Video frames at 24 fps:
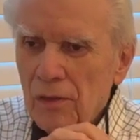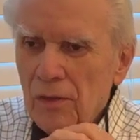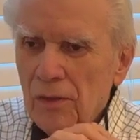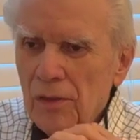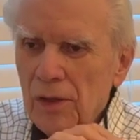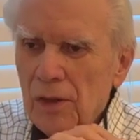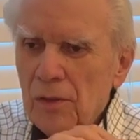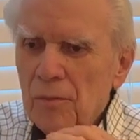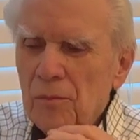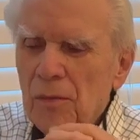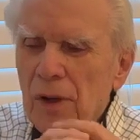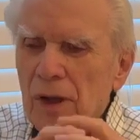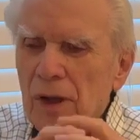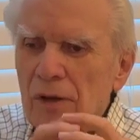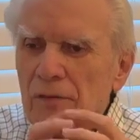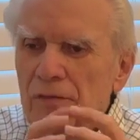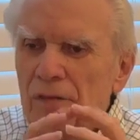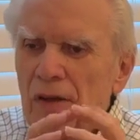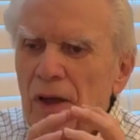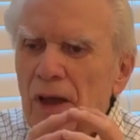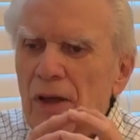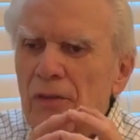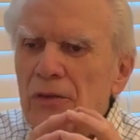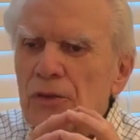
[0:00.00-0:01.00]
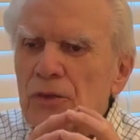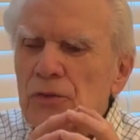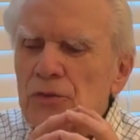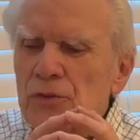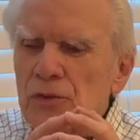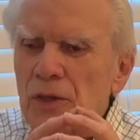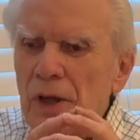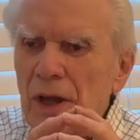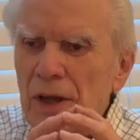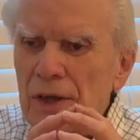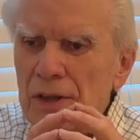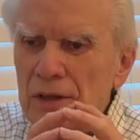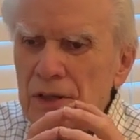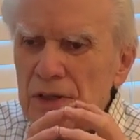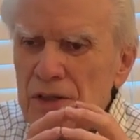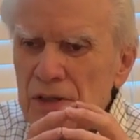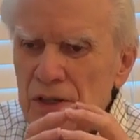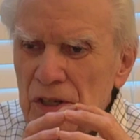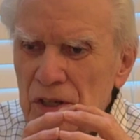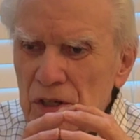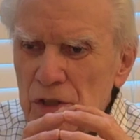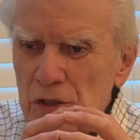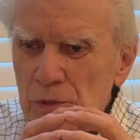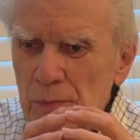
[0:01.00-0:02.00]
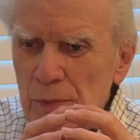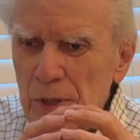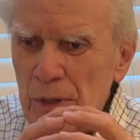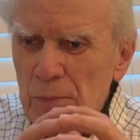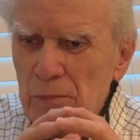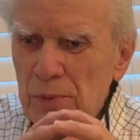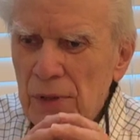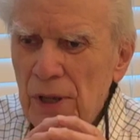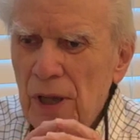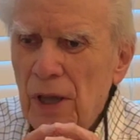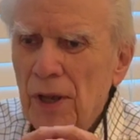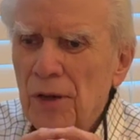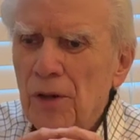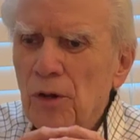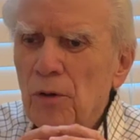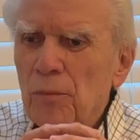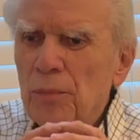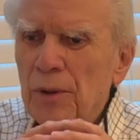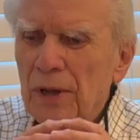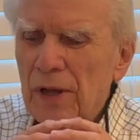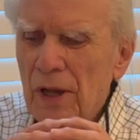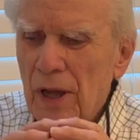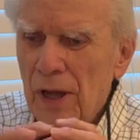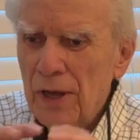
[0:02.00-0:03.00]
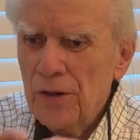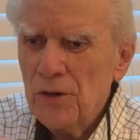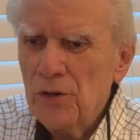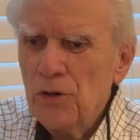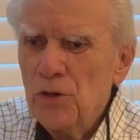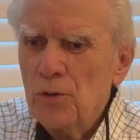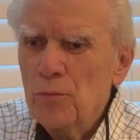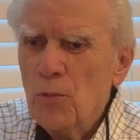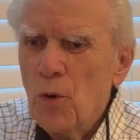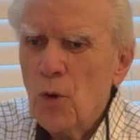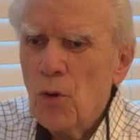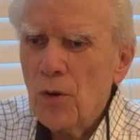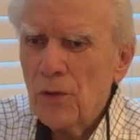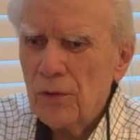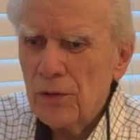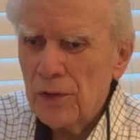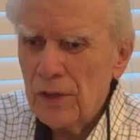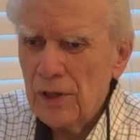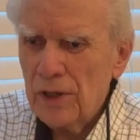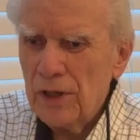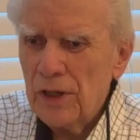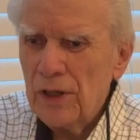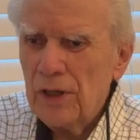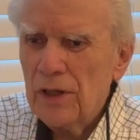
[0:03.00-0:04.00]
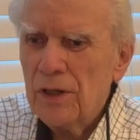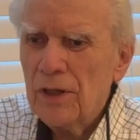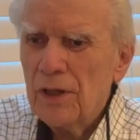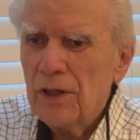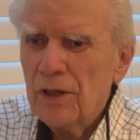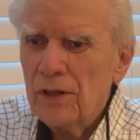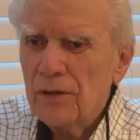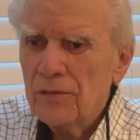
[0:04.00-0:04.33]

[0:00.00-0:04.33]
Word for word: that my father tried to teach me piano, but I knew more than he did.